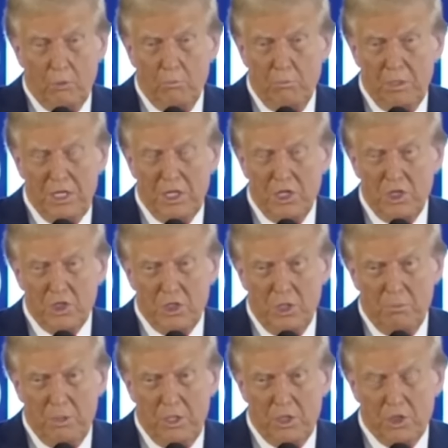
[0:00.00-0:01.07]
Millions
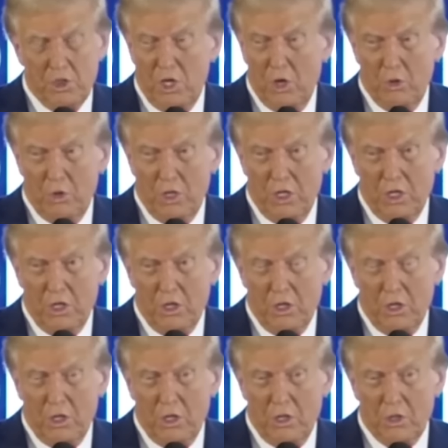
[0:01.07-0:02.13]
and millions, they don't take
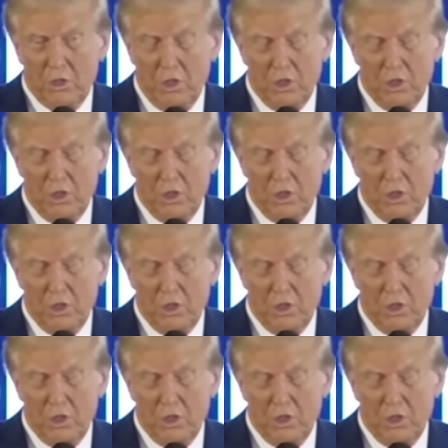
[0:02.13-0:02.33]
our cars.